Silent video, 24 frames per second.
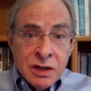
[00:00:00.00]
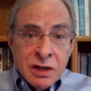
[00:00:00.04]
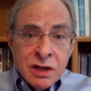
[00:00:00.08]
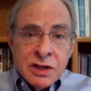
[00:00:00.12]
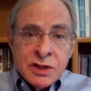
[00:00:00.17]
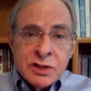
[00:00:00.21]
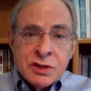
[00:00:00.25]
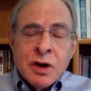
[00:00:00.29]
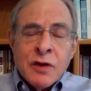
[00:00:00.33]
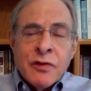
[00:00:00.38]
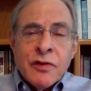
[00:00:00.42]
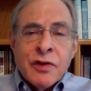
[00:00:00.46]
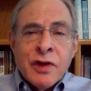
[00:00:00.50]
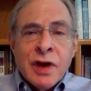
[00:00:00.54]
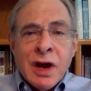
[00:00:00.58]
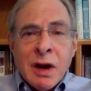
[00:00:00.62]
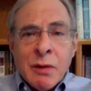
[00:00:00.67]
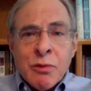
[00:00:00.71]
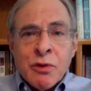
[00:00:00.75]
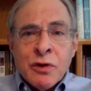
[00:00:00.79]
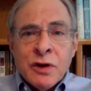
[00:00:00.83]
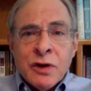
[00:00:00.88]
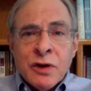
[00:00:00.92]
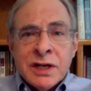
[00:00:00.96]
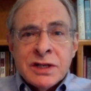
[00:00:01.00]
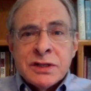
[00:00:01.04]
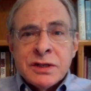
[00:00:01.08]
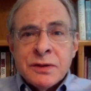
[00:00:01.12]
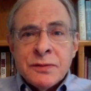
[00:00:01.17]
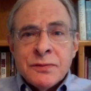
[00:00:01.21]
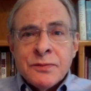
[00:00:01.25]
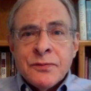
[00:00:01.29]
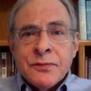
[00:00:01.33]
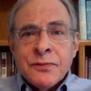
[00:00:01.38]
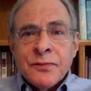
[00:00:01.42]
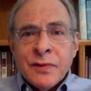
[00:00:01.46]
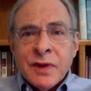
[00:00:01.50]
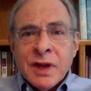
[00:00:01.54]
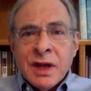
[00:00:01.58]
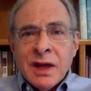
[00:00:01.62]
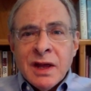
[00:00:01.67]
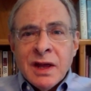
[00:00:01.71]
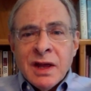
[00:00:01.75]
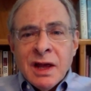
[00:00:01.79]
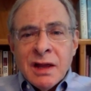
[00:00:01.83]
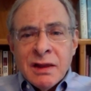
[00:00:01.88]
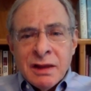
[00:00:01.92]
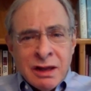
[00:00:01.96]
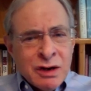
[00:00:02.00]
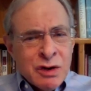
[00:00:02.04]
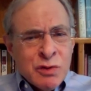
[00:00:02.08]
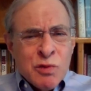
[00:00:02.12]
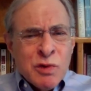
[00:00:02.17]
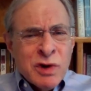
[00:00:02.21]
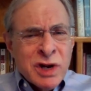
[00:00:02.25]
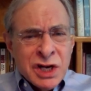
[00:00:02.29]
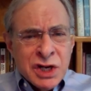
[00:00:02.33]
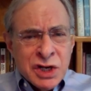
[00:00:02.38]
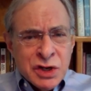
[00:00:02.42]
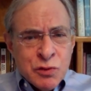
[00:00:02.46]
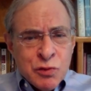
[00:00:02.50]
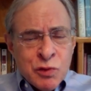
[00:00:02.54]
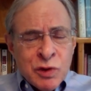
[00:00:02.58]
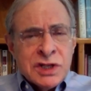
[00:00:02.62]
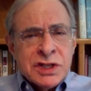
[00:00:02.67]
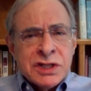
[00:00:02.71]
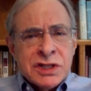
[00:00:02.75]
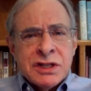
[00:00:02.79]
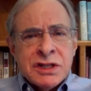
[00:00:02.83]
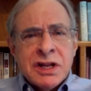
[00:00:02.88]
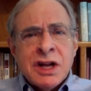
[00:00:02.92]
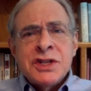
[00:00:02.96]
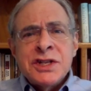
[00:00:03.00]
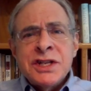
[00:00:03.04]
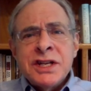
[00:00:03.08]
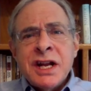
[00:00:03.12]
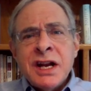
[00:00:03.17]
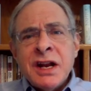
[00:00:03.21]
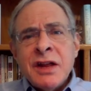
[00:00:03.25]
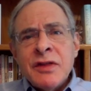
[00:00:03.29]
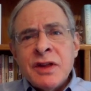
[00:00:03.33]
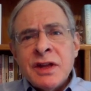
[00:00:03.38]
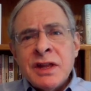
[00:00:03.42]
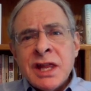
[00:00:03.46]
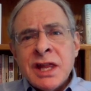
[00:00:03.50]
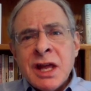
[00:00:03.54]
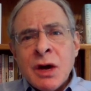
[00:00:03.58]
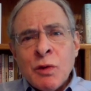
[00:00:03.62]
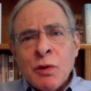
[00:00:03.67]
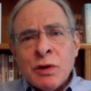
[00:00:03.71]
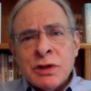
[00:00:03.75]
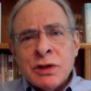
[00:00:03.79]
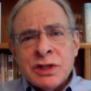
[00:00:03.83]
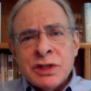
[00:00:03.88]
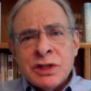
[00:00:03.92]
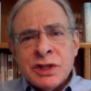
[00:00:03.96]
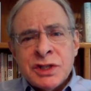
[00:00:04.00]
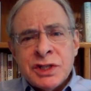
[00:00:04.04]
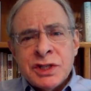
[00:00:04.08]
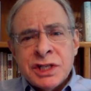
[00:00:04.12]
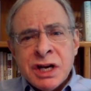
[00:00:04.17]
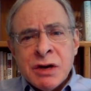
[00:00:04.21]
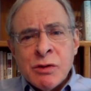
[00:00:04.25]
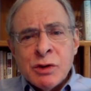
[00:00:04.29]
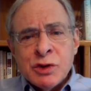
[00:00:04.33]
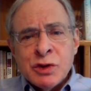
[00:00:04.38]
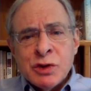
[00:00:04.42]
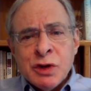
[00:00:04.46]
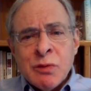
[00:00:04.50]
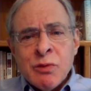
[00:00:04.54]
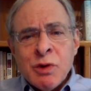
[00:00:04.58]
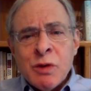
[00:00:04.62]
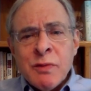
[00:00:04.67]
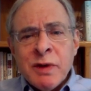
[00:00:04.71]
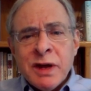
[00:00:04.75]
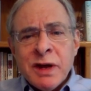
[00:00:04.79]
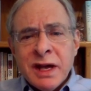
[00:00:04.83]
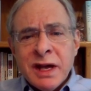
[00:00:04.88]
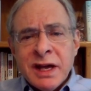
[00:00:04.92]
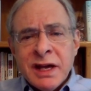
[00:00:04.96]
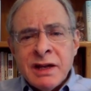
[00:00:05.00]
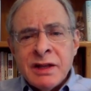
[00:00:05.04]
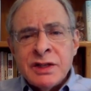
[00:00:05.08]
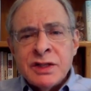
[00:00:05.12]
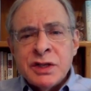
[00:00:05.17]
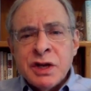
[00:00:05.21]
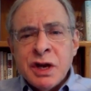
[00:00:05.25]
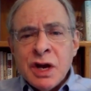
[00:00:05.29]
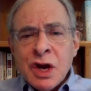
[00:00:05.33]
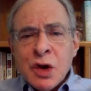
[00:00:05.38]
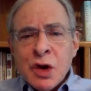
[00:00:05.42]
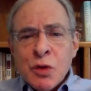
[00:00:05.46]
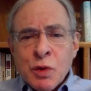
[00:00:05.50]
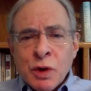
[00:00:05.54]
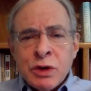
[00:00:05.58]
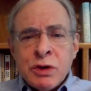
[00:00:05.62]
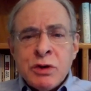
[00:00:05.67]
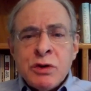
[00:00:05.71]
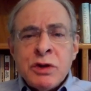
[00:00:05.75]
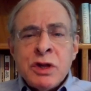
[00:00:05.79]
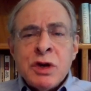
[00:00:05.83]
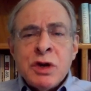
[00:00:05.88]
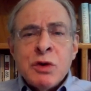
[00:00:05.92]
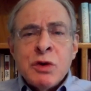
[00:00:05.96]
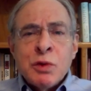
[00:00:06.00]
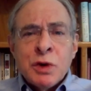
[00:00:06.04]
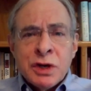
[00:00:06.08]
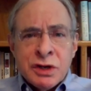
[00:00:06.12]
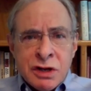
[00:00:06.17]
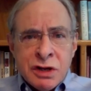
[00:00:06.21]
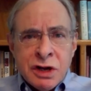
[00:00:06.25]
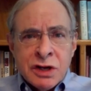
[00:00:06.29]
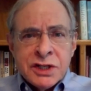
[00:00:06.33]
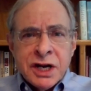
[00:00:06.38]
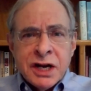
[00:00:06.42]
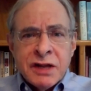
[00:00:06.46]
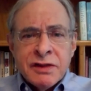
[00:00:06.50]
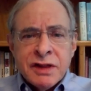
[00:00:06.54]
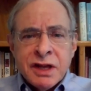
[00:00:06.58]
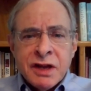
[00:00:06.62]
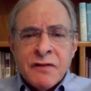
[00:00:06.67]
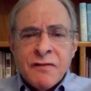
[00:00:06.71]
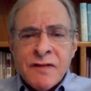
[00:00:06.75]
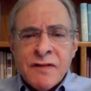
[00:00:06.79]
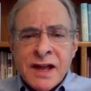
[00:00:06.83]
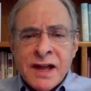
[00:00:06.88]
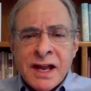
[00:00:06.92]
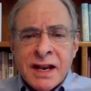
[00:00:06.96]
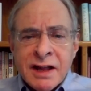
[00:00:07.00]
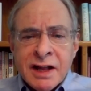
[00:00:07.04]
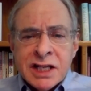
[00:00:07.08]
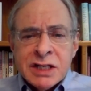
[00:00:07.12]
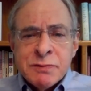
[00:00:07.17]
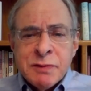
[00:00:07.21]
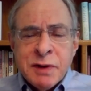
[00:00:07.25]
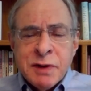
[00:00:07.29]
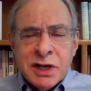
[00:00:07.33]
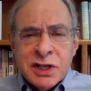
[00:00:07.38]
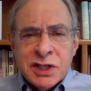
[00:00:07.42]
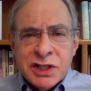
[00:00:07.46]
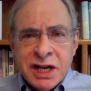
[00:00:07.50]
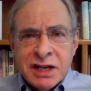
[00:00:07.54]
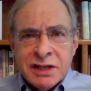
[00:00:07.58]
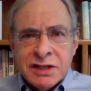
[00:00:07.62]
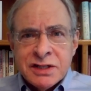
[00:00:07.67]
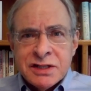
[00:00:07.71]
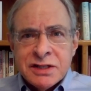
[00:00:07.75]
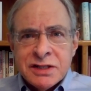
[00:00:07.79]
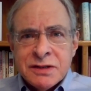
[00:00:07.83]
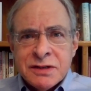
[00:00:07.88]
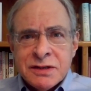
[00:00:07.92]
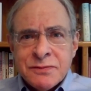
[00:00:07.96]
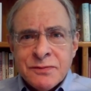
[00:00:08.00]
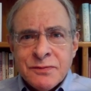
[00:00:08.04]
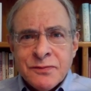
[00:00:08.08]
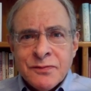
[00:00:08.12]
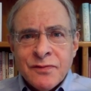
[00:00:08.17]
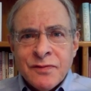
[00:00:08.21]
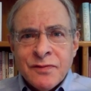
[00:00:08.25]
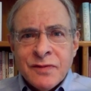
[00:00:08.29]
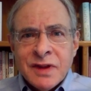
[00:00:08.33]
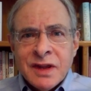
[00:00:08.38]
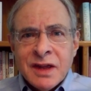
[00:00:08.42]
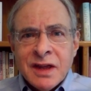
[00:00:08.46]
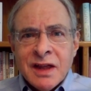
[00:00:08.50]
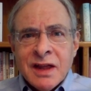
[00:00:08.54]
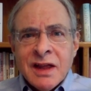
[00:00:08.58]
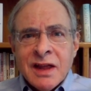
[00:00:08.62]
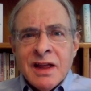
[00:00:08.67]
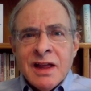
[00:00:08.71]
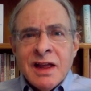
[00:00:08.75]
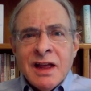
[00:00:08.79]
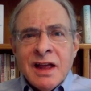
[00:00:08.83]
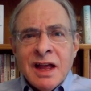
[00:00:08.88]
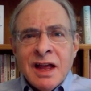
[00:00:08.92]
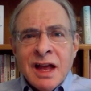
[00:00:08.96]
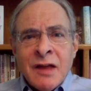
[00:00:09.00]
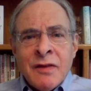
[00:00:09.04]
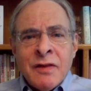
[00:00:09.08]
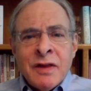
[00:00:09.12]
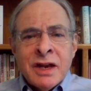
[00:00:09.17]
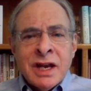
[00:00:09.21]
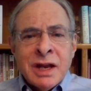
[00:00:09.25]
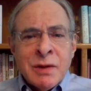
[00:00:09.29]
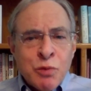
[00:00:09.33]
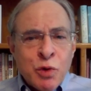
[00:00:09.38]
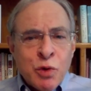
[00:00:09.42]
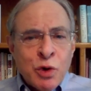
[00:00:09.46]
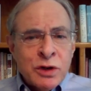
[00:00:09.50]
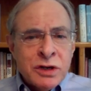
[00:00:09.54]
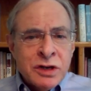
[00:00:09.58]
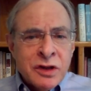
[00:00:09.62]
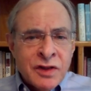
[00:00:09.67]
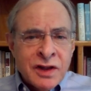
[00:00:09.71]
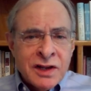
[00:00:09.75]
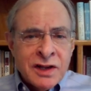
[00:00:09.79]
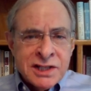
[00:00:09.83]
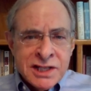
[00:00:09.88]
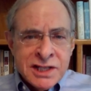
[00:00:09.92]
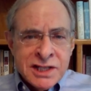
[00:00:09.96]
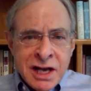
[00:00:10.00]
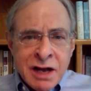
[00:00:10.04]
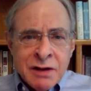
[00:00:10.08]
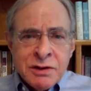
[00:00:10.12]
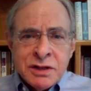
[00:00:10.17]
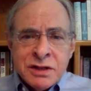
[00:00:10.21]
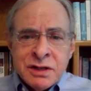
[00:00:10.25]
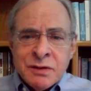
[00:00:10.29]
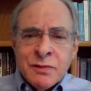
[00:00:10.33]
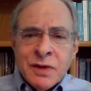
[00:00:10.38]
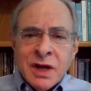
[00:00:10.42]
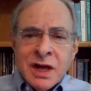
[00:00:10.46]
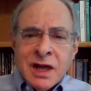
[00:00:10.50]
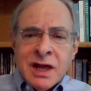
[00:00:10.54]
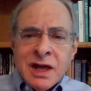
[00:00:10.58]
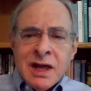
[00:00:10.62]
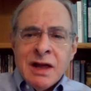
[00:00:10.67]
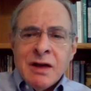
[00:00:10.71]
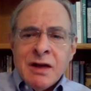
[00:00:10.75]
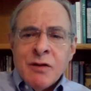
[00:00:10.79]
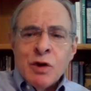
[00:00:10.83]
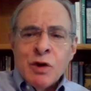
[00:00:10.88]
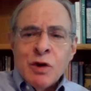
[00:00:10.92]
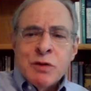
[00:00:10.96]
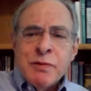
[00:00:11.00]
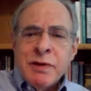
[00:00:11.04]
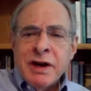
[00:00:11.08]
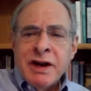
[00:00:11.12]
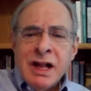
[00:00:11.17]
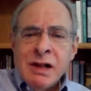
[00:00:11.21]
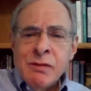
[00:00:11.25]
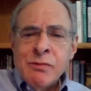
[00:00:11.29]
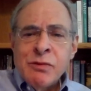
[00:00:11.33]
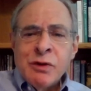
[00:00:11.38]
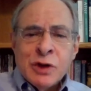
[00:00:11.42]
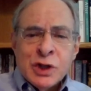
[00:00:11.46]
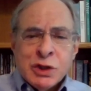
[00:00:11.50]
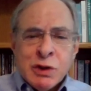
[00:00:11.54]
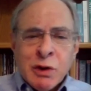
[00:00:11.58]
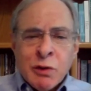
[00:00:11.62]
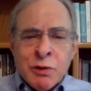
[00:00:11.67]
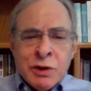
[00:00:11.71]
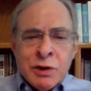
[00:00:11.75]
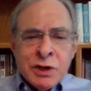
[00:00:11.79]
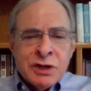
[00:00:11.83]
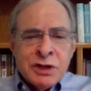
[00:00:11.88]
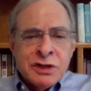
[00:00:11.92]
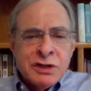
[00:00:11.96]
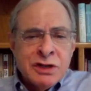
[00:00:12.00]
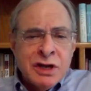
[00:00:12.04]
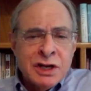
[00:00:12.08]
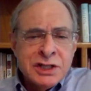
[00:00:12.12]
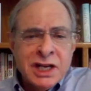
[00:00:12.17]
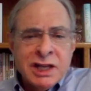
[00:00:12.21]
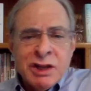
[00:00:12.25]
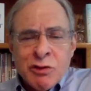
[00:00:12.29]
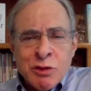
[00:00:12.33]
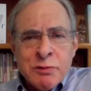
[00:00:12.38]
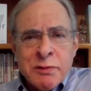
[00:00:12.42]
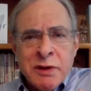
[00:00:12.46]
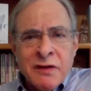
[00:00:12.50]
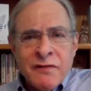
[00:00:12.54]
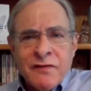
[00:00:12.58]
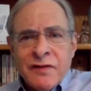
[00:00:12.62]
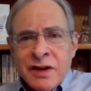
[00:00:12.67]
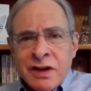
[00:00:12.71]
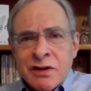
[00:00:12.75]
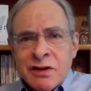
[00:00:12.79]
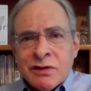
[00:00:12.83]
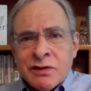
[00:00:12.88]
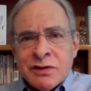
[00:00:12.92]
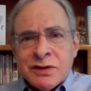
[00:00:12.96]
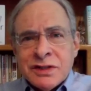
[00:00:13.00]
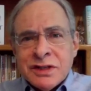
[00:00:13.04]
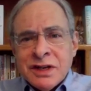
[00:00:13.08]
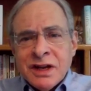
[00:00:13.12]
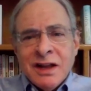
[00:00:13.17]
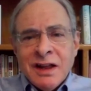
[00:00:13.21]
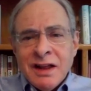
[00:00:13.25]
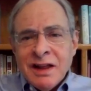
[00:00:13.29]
start the operation. And I didn't want to risk touching anything that wasn't sterile, so I put my hands where I knew they wouldn't touch anything, flat against my chest. And then I pointed things out to them with my elbows so I wouldn't touch anything with my fingers.